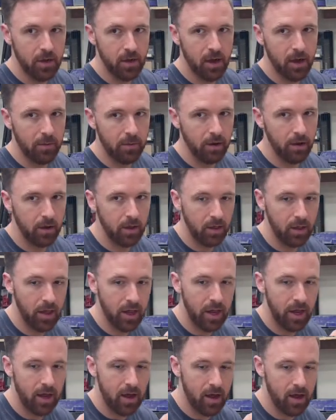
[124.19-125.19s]
I'm gonna
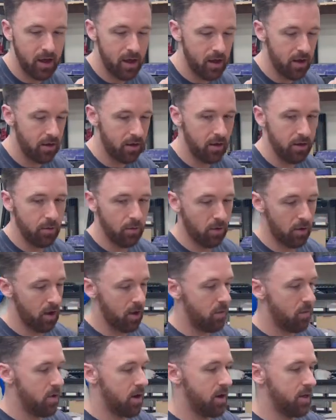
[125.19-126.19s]
lay it on where
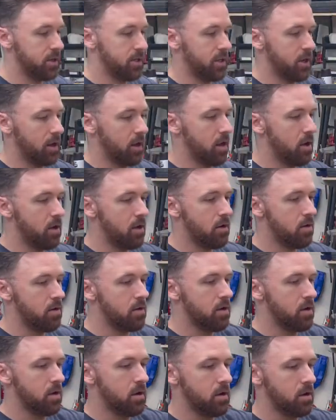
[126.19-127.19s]
I want it to go.
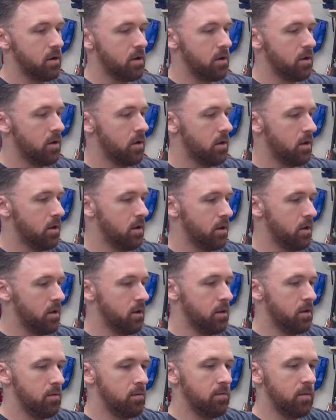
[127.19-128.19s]

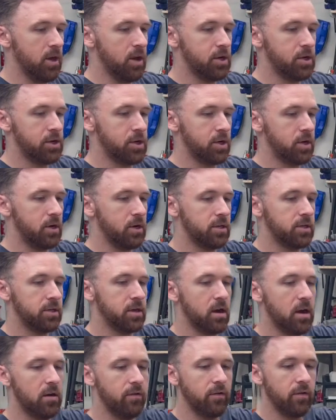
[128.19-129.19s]
Make sure it's
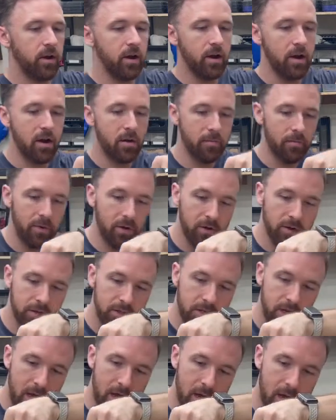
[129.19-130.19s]
covering up both
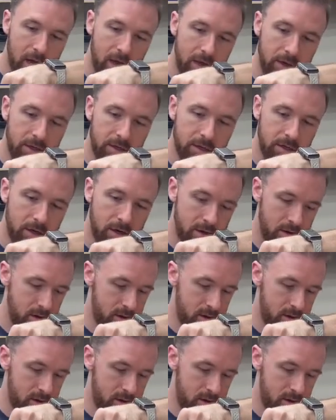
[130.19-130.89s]
sides.